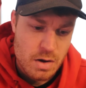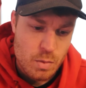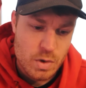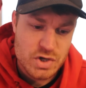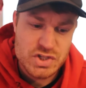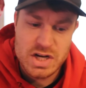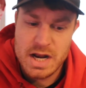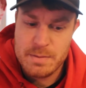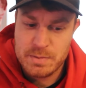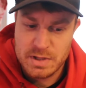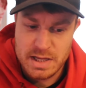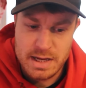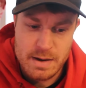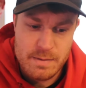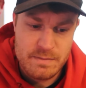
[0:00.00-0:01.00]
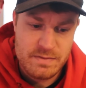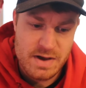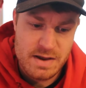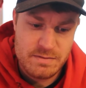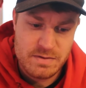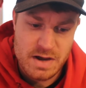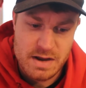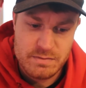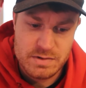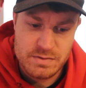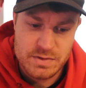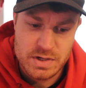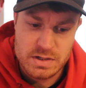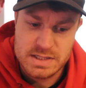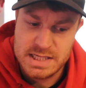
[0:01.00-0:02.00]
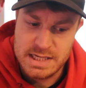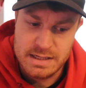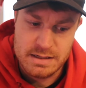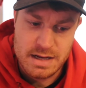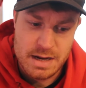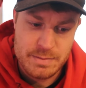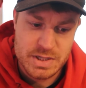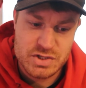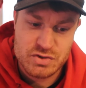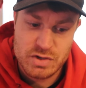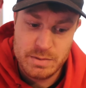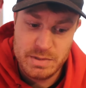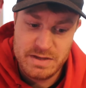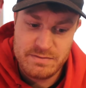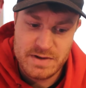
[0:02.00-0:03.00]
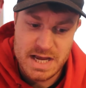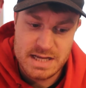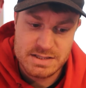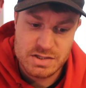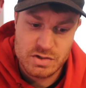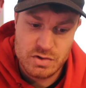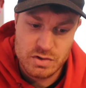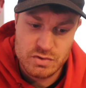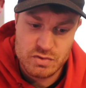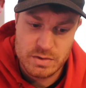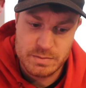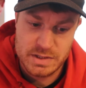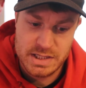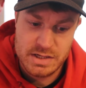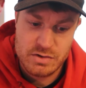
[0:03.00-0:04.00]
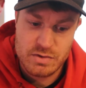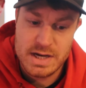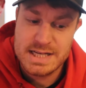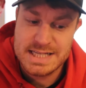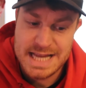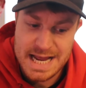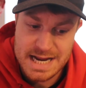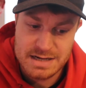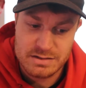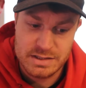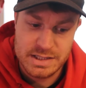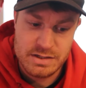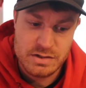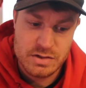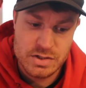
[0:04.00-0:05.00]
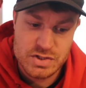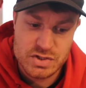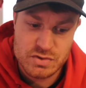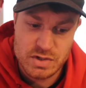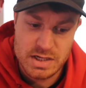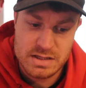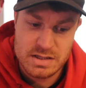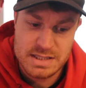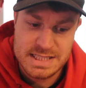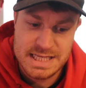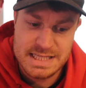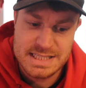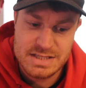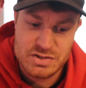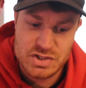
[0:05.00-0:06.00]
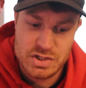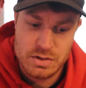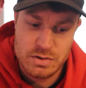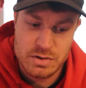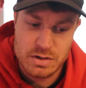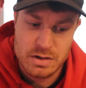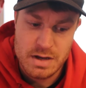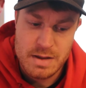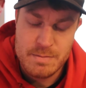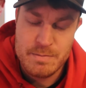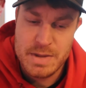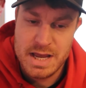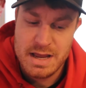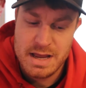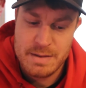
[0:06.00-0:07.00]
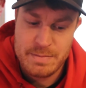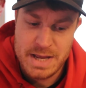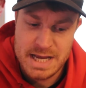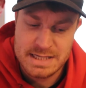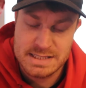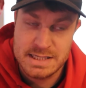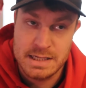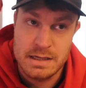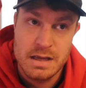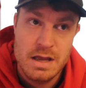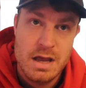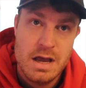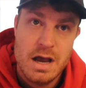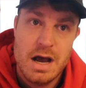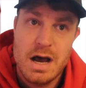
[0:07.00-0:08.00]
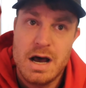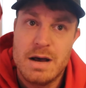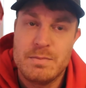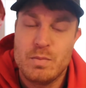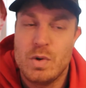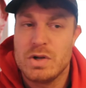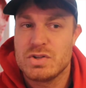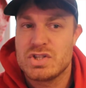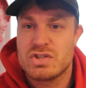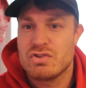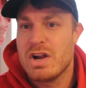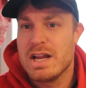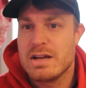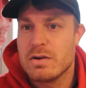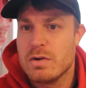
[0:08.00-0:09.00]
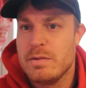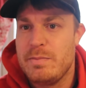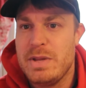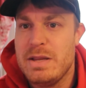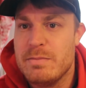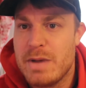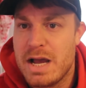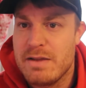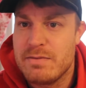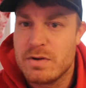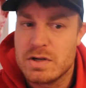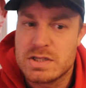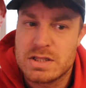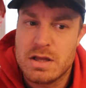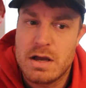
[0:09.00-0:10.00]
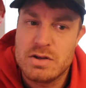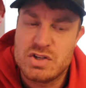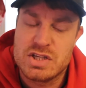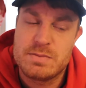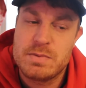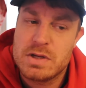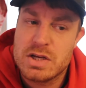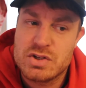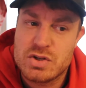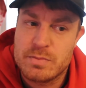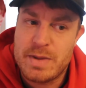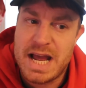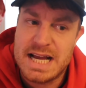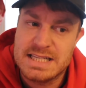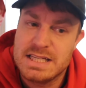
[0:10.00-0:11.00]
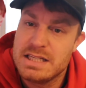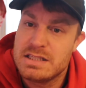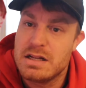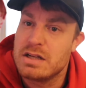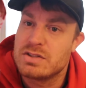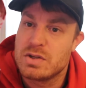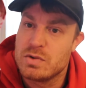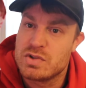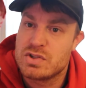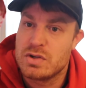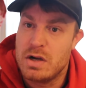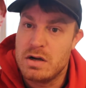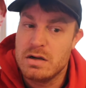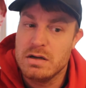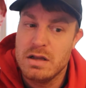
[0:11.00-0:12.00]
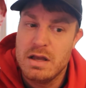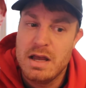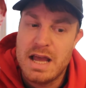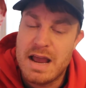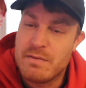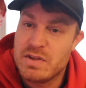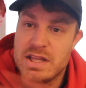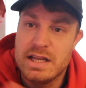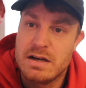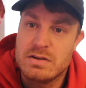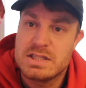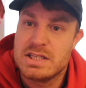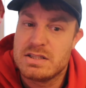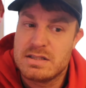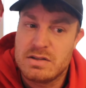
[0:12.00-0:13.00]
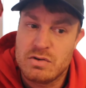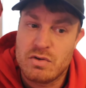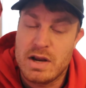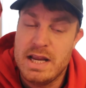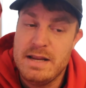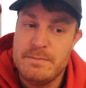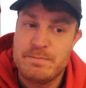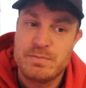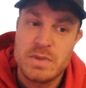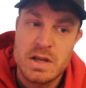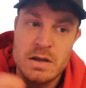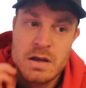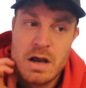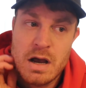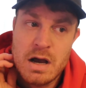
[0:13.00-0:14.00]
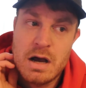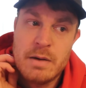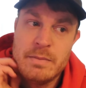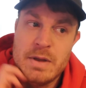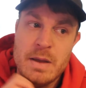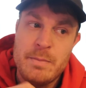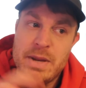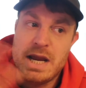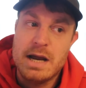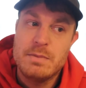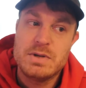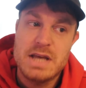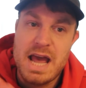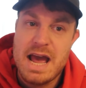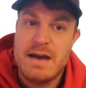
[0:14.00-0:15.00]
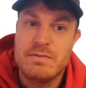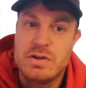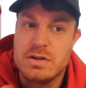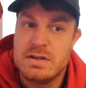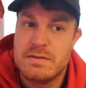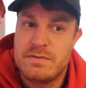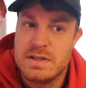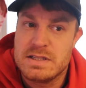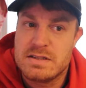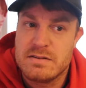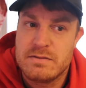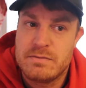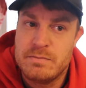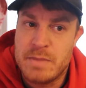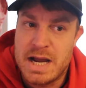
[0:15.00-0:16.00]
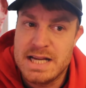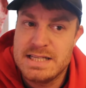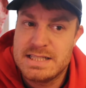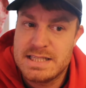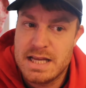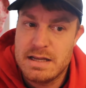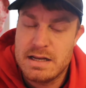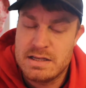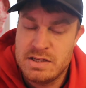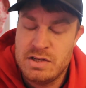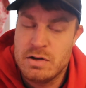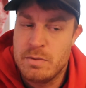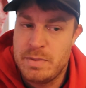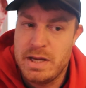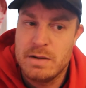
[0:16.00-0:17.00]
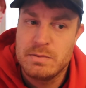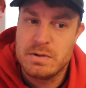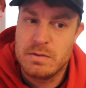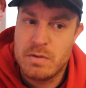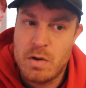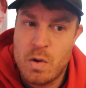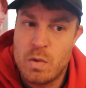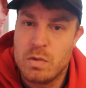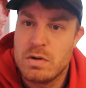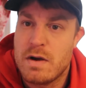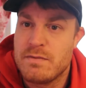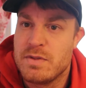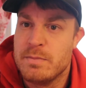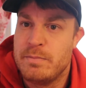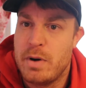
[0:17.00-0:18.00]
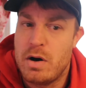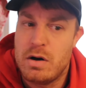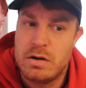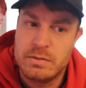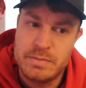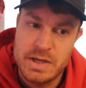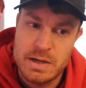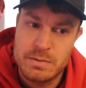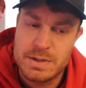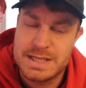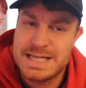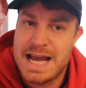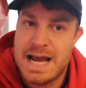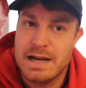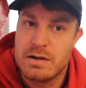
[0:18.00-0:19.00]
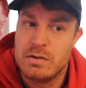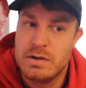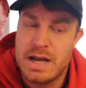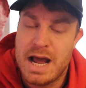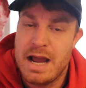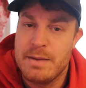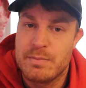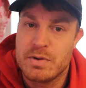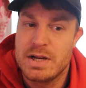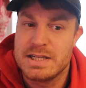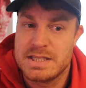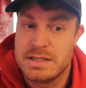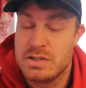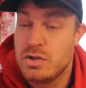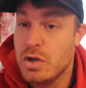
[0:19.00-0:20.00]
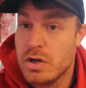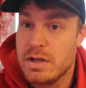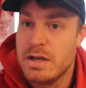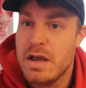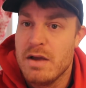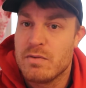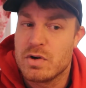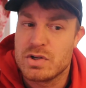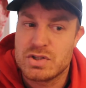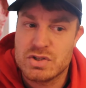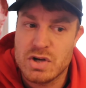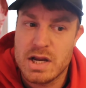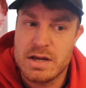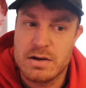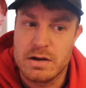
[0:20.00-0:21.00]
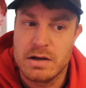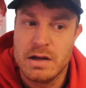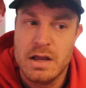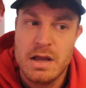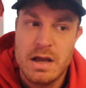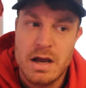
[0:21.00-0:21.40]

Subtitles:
Where should I play? I'm 5'5" and 13. I'm extremely fast, good dribbling, great tackling, good strength, decent shooter, meh at passing. Well, striker would be my first thought just because your passing's not so strong. Everything else is great. Being able to have good defensive mindset, being able to hold off the ball, being able to tackle and high press is good for a striker.